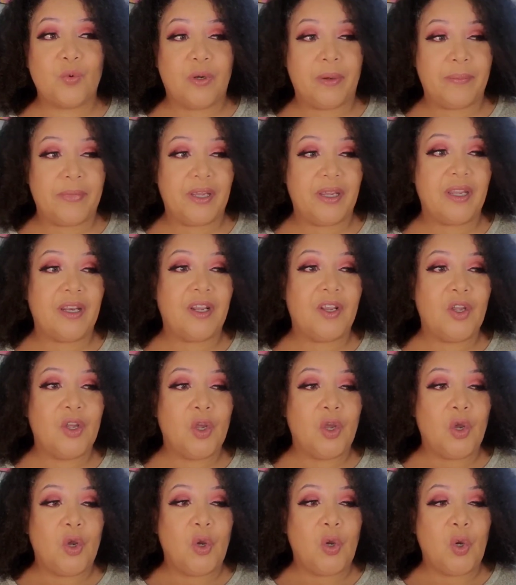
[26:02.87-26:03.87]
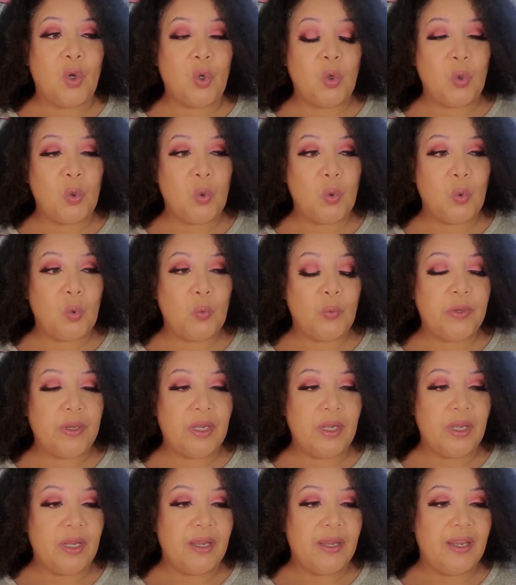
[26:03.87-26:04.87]
woman who
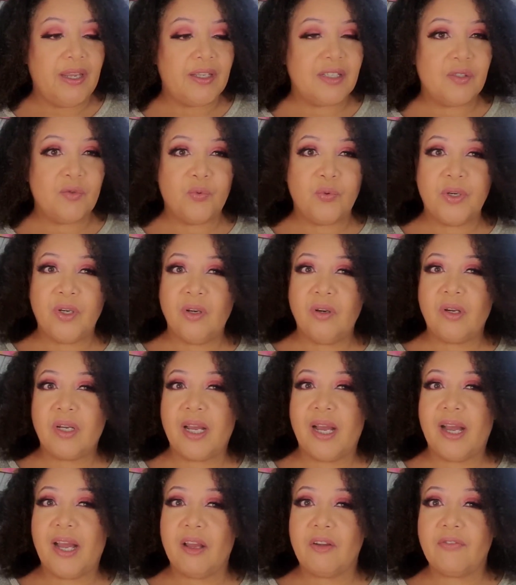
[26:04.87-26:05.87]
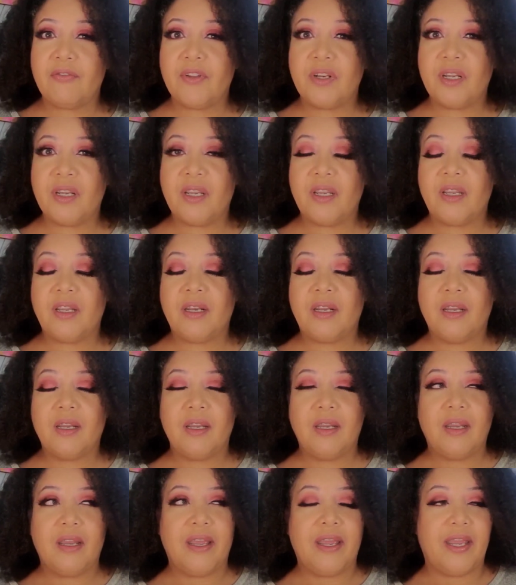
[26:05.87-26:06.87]
is real confident
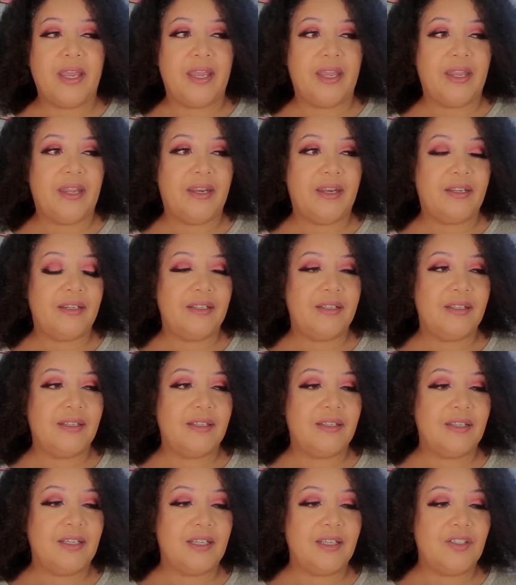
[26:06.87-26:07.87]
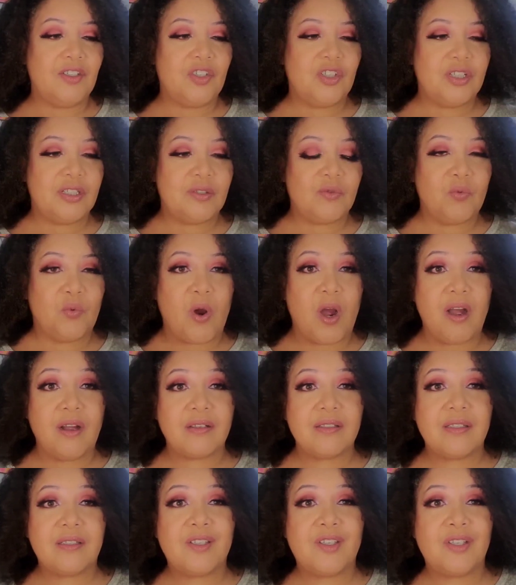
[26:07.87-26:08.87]
and just
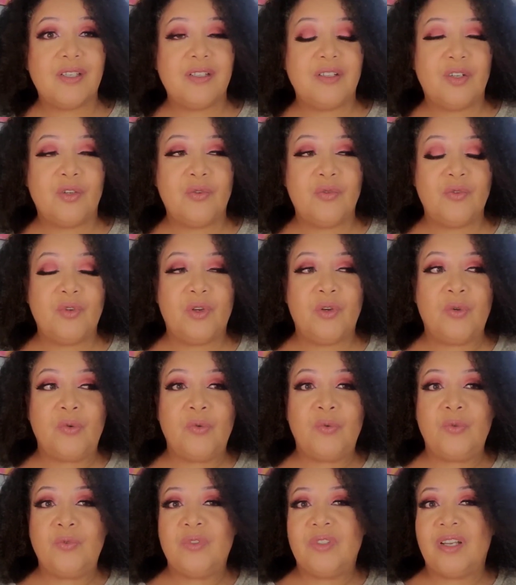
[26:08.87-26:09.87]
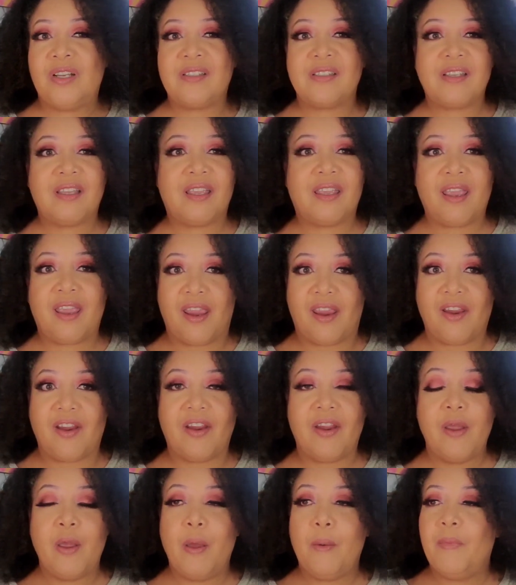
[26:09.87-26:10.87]
walks, who doesn't
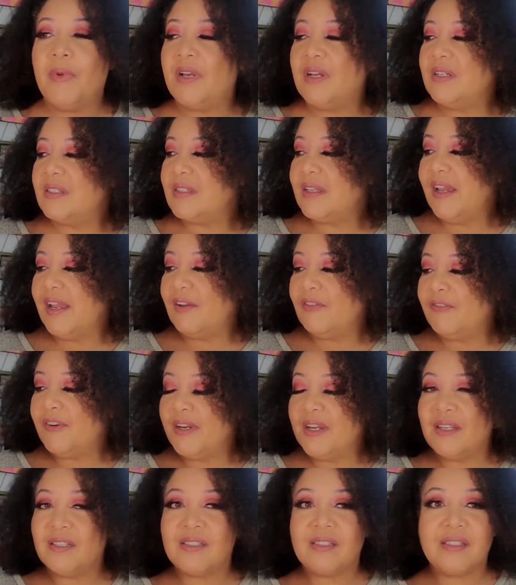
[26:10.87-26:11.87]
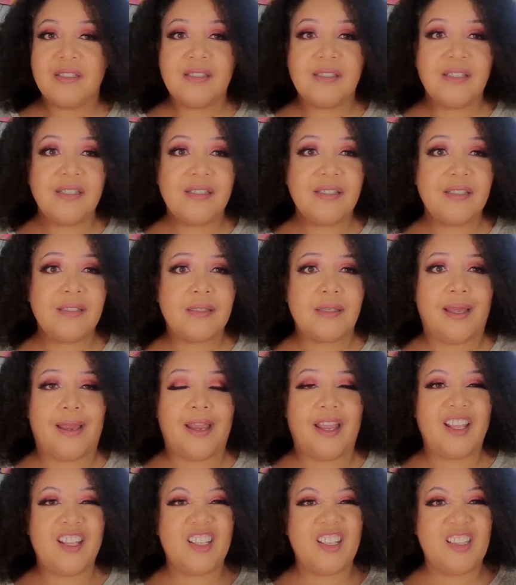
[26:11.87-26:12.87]
care. Because like, for instance, this is
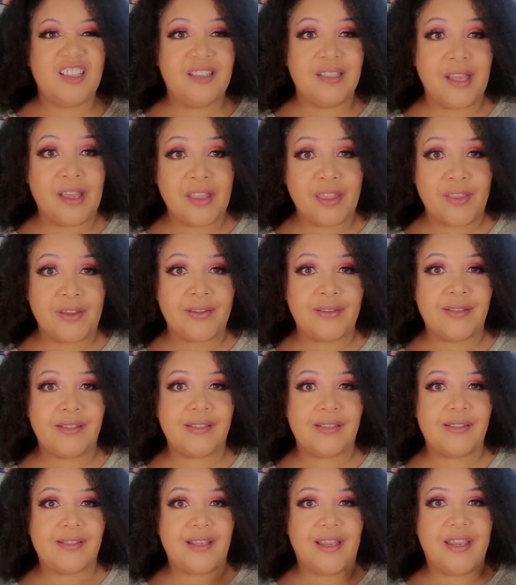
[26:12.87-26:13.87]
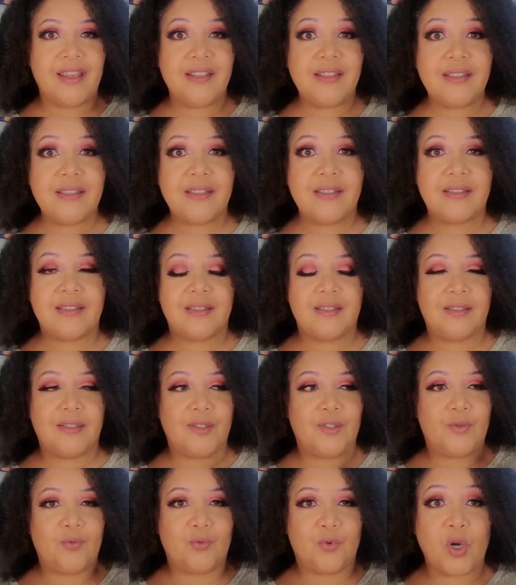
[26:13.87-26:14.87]
like leather, this is incense, this
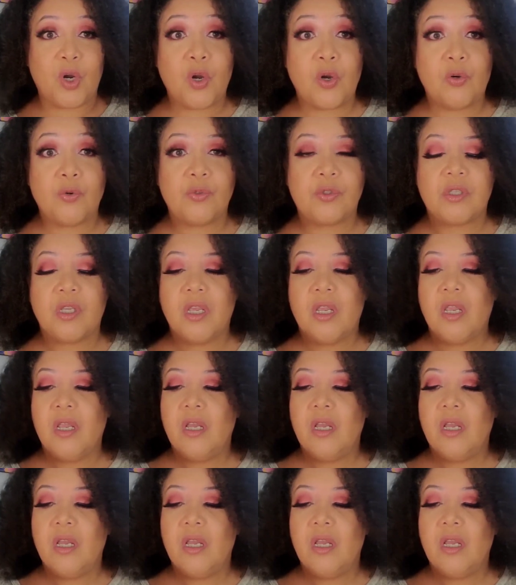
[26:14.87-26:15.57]
is rose.